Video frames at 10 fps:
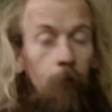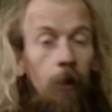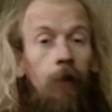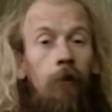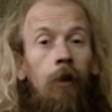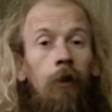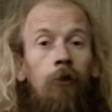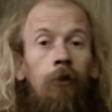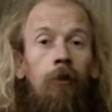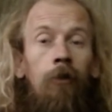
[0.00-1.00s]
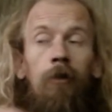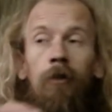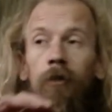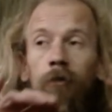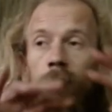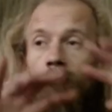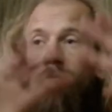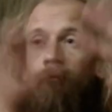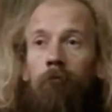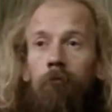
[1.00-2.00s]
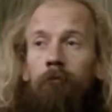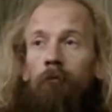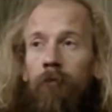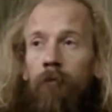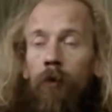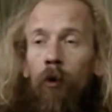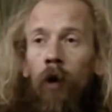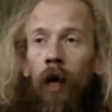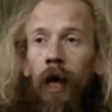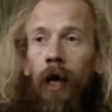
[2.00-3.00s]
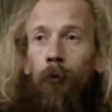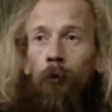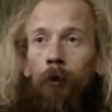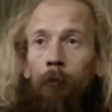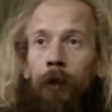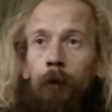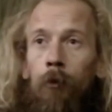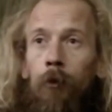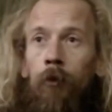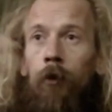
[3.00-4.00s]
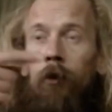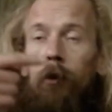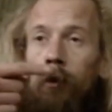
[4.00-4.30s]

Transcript: meditations all I had with me was the